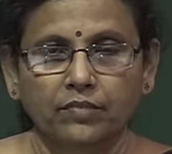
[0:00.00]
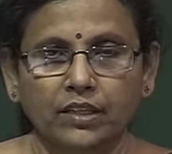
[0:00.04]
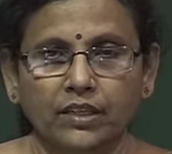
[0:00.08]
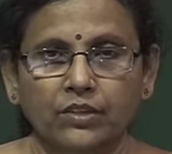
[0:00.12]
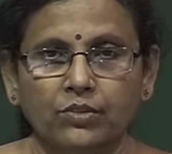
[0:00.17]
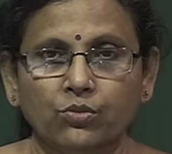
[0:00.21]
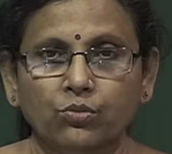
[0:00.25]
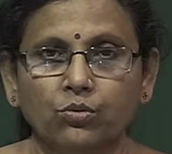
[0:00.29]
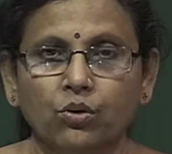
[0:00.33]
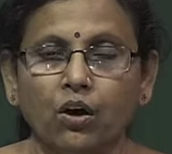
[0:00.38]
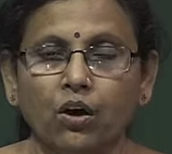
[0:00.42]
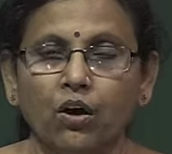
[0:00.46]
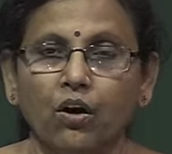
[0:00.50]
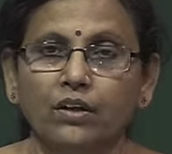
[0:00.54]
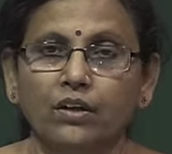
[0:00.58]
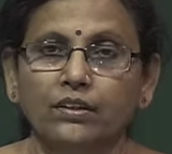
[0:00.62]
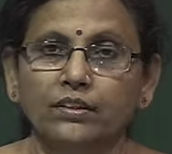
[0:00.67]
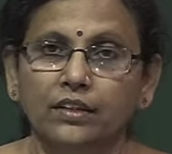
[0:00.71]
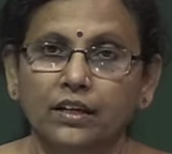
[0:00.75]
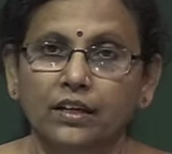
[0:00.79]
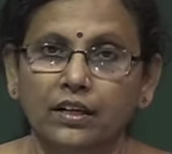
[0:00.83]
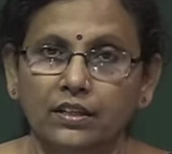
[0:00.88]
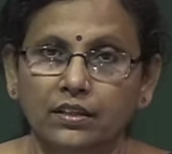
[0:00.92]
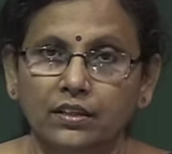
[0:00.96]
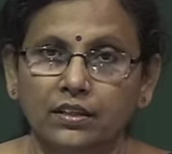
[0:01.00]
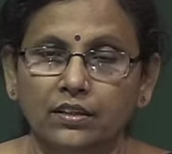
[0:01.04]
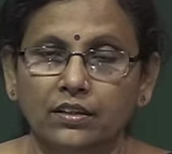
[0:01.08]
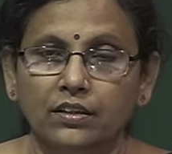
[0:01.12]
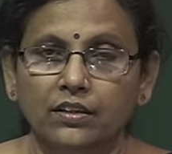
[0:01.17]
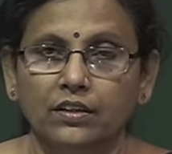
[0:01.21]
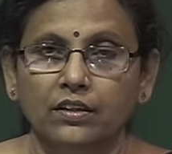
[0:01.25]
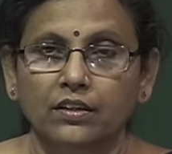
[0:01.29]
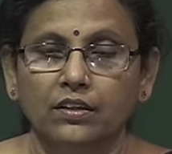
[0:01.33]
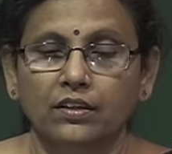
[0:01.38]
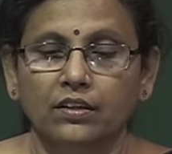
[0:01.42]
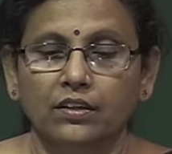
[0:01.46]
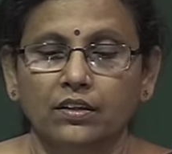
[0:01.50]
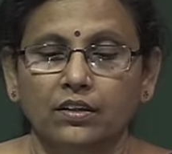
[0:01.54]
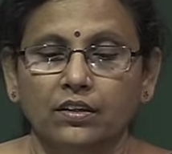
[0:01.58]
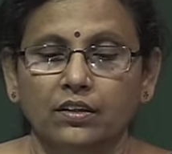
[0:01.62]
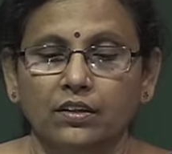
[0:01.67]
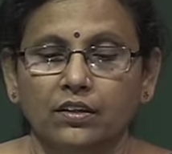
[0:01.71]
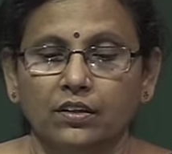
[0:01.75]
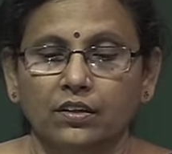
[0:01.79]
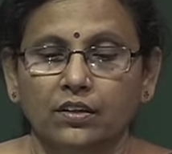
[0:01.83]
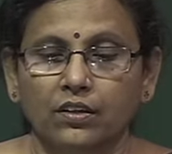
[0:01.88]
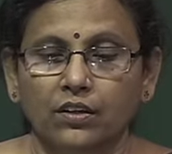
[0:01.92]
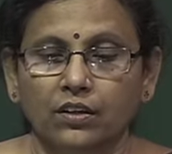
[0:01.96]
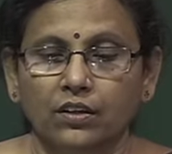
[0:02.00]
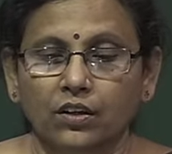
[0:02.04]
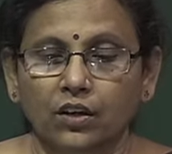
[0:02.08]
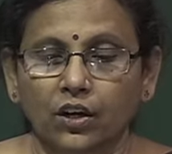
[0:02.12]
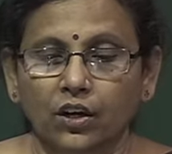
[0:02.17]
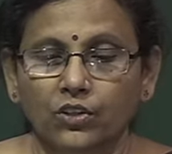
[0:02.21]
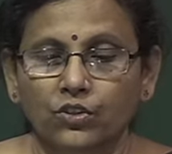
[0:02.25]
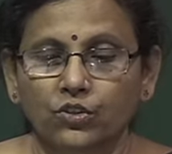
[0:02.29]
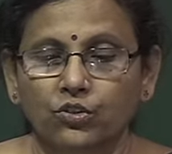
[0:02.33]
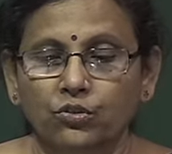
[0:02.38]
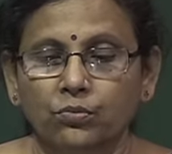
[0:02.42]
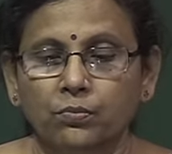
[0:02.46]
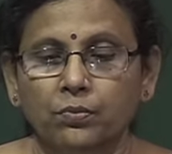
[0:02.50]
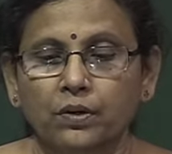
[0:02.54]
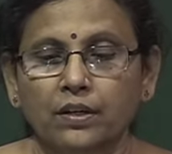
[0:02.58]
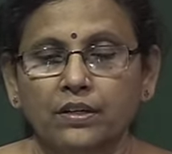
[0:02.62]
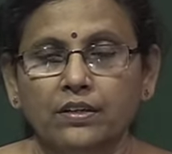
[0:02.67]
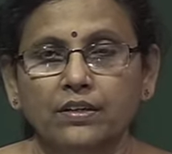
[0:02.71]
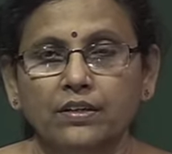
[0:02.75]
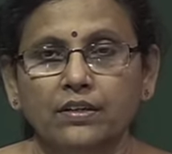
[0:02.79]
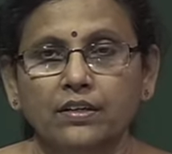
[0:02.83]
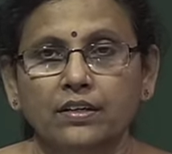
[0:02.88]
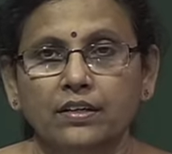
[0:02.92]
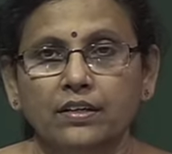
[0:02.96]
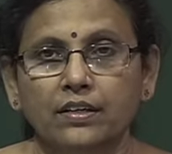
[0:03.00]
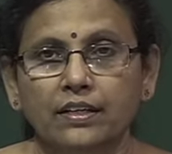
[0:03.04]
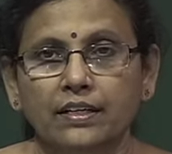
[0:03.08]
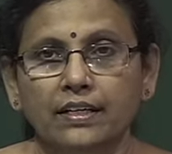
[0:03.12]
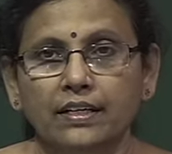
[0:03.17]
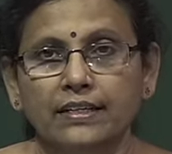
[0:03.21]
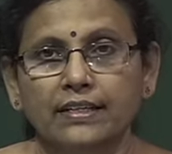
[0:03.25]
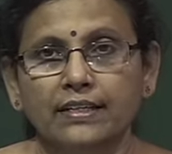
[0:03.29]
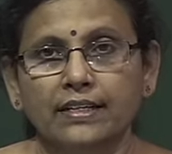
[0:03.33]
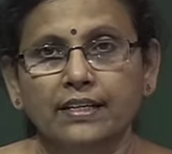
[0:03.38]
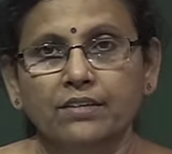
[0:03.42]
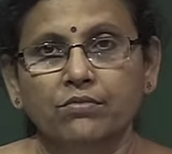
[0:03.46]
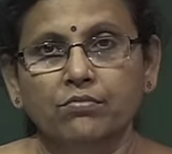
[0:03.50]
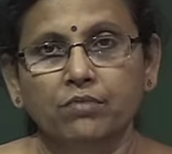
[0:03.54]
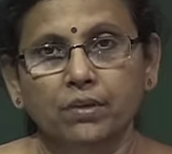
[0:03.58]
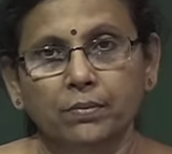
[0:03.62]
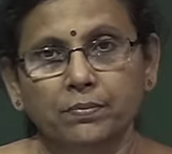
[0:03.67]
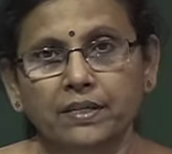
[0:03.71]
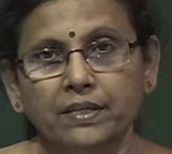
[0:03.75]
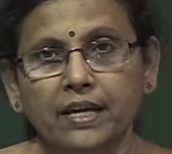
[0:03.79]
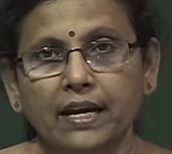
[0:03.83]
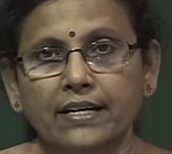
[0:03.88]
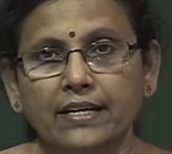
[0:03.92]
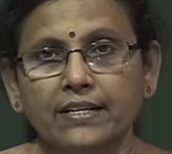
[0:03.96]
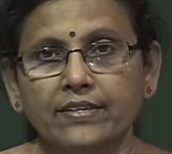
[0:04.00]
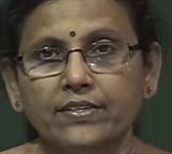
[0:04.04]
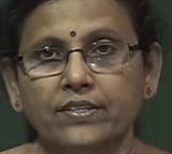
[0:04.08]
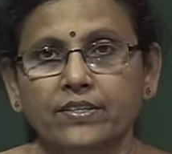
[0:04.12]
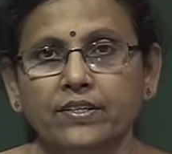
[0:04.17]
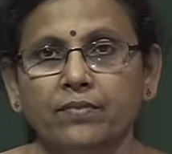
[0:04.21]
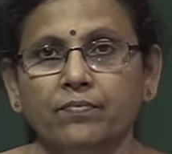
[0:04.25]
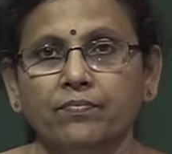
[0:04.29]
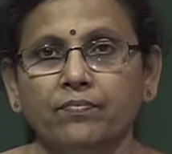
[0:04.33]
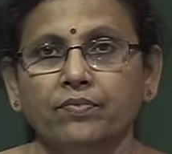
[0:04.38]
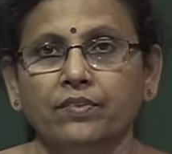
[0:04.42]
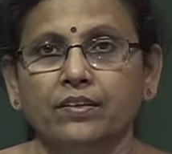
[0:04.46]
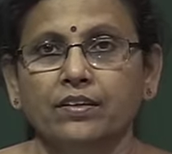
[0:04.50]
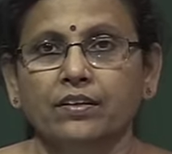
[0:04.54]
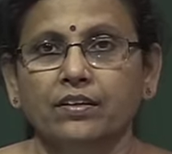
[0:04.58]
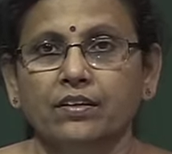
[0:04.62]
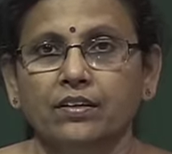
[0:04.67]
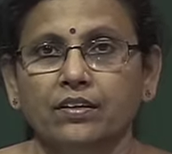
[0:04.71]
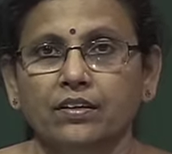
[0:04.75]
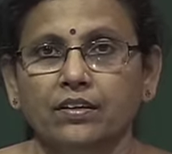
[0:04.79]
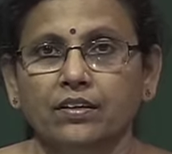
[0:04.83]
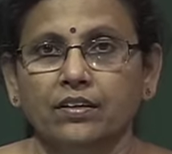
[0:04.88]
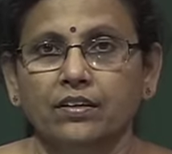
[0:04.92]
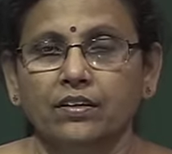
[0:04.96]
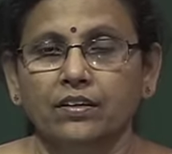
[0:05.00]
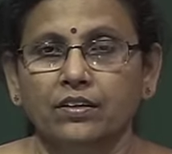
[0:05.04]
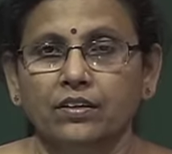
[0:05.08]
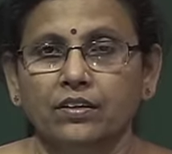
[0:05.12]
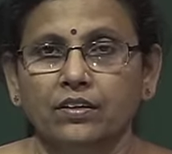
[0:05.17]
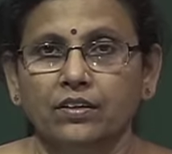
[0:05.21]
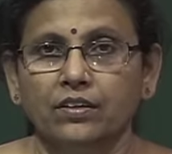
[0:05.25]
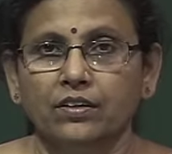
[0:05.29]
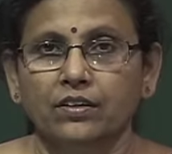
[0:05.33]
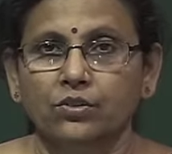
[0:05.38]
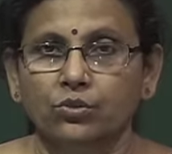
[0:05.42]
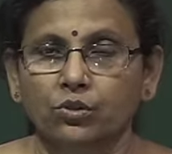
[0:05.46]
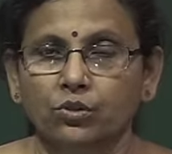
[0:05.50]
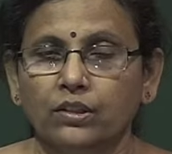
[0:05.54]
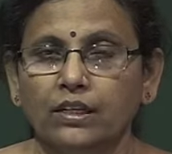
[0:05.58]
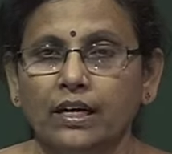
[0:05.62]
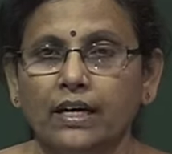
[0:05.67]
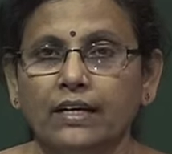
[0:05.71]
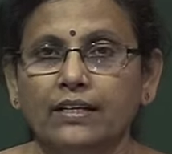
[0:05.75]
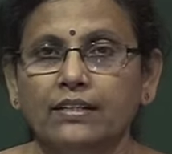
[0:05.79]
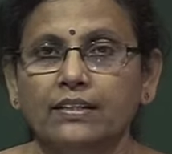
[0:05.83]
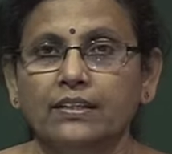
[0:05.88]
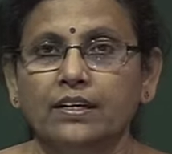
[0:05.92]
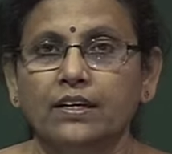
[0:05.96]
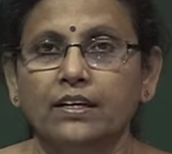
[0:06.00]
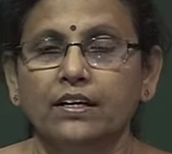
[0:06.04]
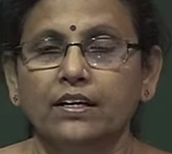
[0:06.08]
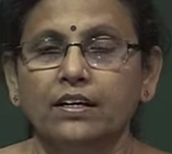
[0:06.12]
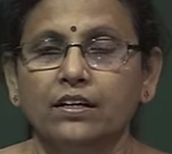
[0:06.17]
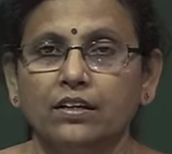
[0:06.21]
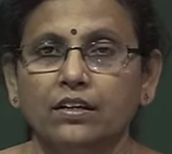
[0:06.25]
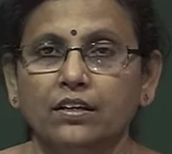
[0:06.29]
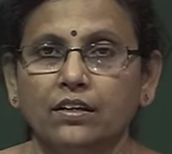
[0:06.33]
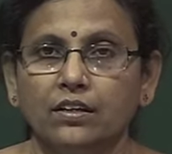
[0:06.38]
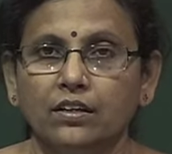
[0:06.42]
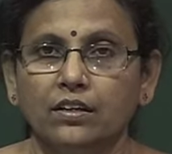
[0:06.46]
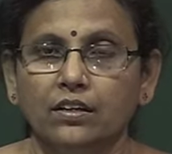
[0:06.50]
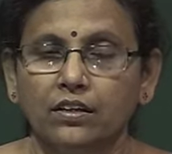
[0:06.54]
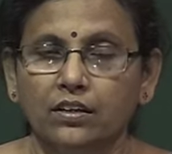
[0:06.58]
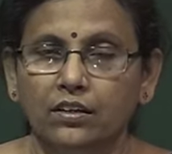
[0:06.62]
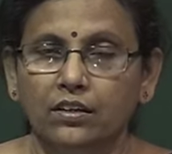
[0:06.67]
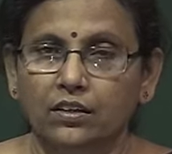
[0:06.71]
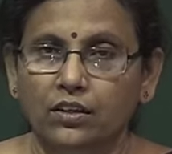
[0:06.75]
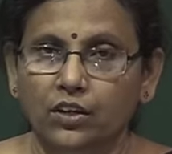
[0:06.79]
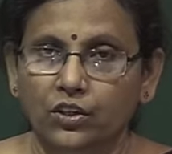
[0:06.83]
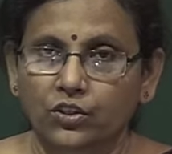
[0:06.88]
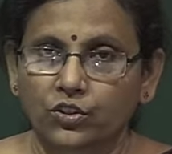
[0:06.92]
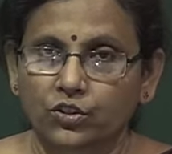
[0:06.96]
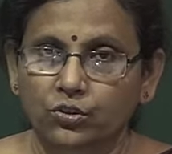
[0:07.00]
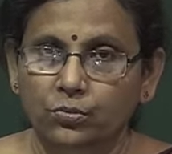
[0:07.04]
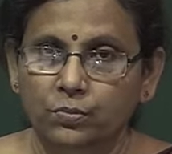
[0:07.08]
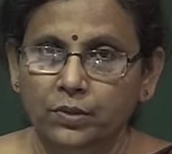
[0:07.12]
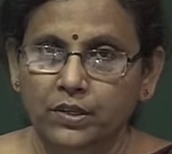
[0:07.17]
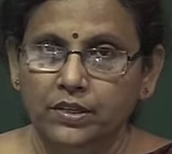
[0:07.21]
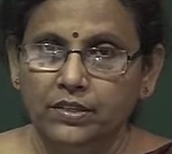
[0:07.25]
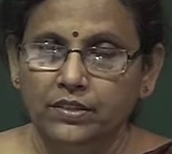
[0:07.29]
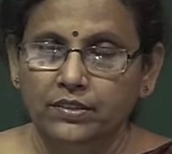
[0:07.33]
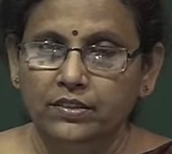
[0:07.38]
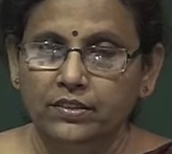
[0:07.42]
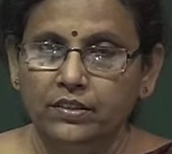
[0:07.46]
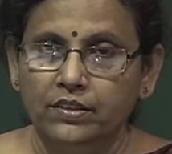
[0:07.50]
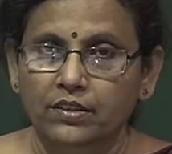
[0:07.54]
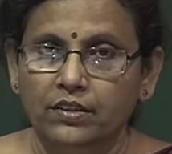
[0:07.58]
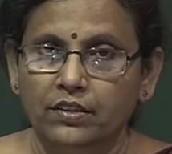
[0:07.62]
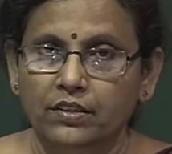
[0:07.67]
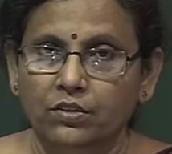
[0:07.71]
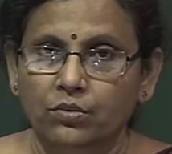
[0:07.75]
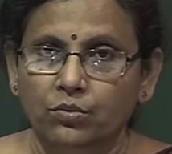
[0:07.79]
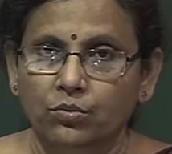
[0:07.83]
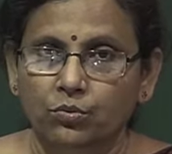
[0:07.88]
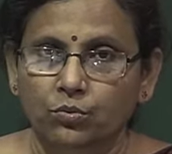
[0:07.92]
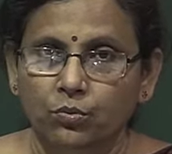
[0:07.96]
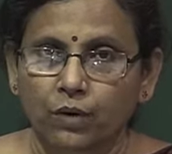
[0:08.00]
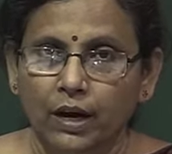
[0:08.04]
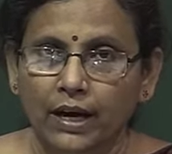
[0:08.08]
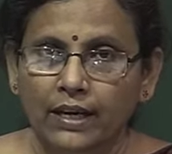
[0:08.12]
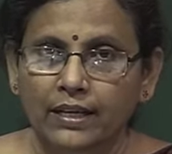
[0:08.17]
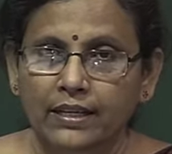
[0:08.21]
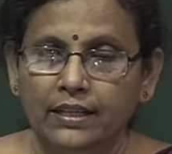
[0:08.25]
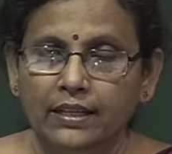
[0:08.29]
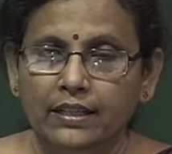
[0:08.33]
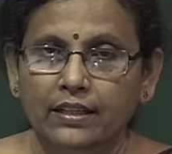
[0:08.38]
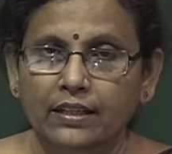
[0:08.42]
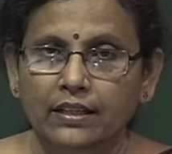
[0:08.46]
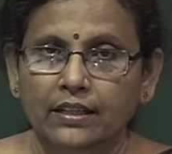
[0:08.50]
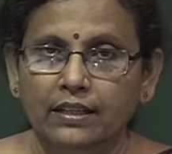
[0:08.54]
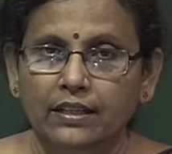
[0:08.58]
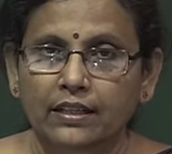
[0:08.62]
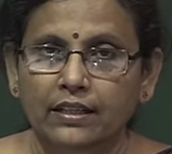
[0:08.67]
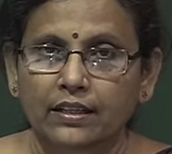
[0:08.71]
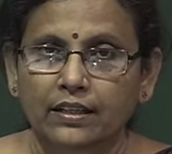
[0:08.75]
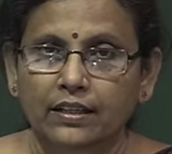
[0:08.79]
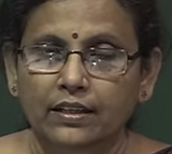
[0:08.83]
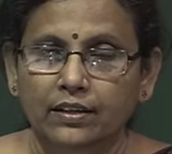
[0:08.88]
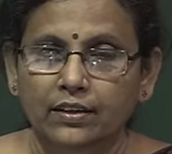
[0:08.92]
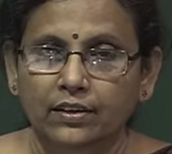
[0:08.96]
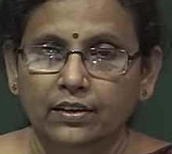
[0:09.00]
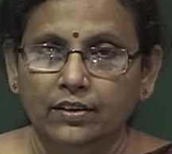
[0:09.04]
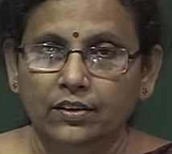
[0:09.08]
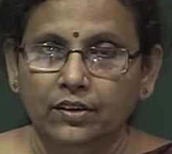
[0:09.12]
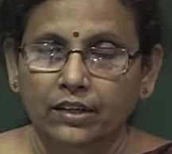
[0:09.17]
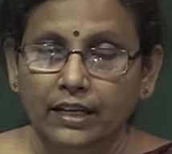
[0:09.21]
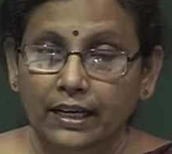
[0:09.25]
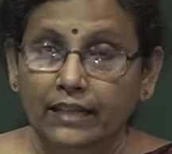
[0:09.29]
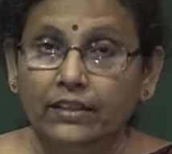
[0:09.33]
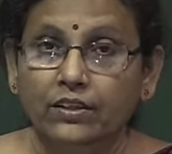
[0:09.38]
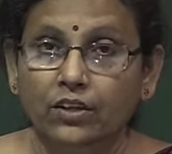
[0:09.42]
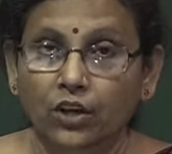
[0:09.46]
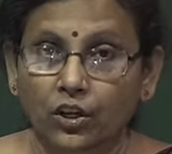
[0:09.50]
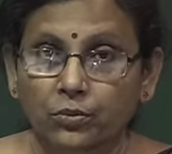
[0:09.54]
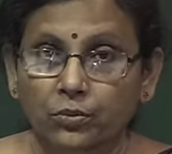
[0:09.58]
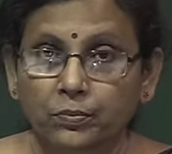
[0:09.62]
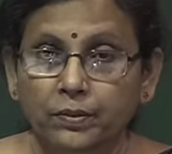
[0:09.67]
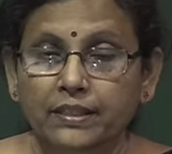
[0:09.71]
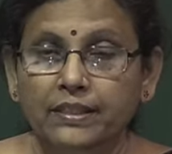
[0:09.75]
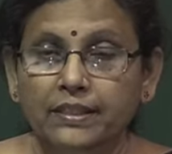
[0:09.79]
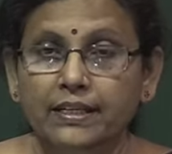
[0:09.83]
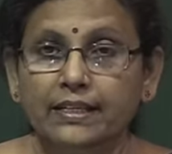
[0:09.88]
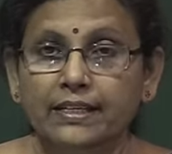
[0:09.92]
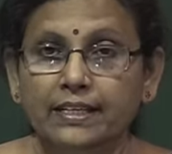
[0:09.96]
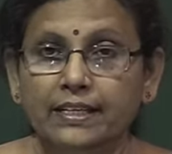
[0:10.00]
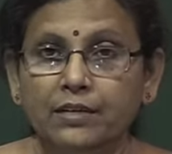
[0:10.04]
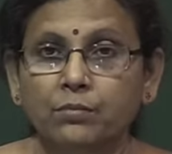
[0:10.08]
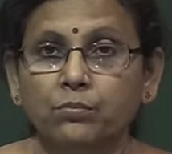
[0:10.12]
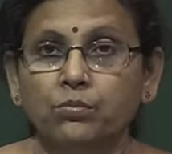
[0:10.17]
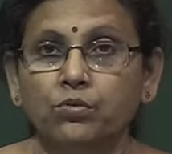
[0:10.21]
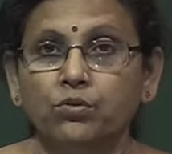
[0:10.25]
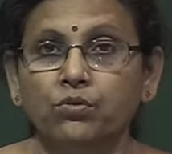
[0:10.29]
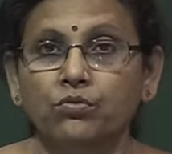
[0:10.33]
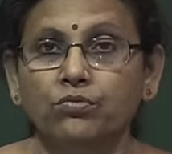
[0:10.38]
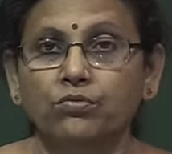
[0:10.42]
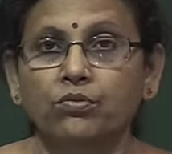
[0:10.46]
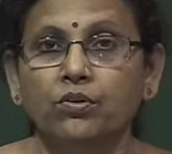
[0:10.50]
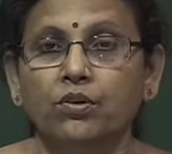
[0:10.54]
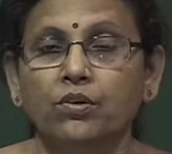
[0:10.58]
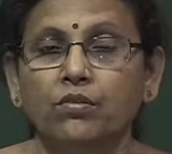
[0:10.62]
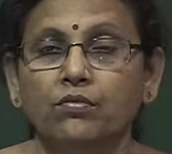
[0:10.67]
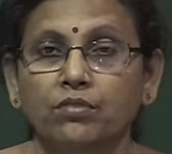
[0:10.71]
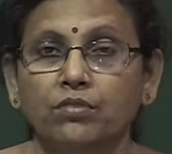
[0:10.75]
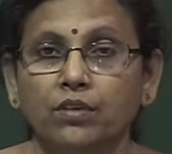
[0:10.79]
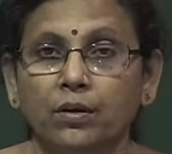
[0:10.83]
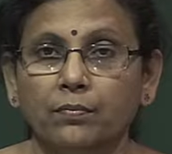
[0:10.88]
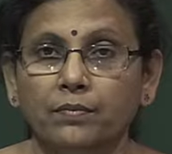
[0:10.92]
to other consumer related websites, so that the consumers while can conveniently move from